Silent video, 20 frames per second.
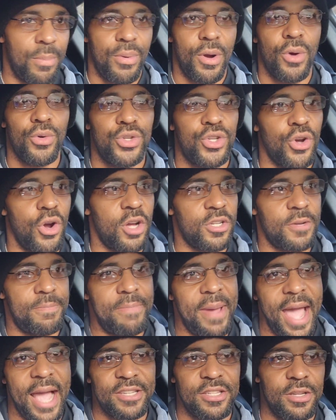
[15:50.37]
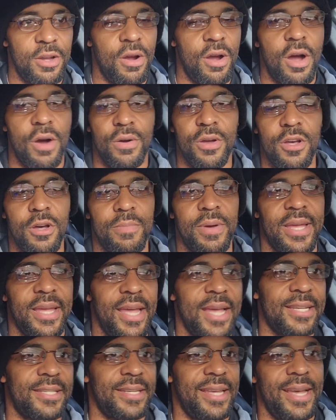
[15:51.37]
Pro Charger packs, they're all good, but
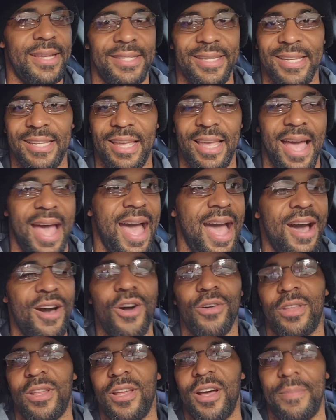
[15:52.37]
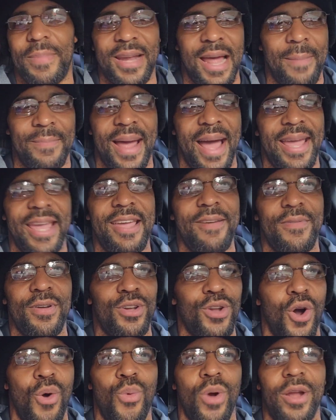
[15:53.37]
ESS, I hooked it up, and I'm not
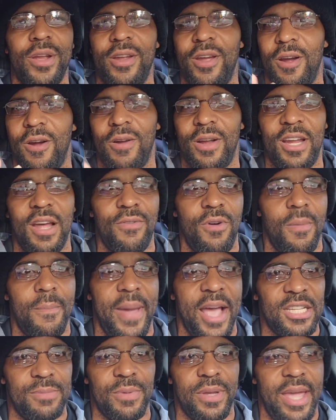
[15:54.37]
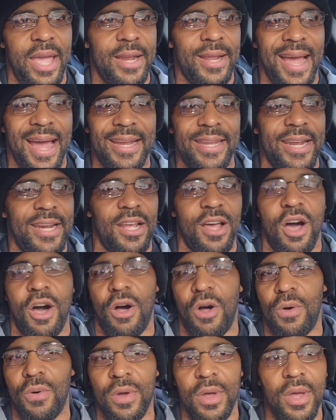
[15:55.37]
even nowhere near on the level of master mechanic. I did it
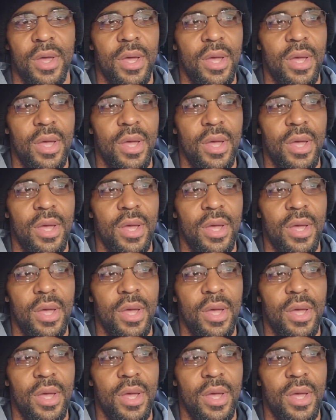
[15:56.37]
all.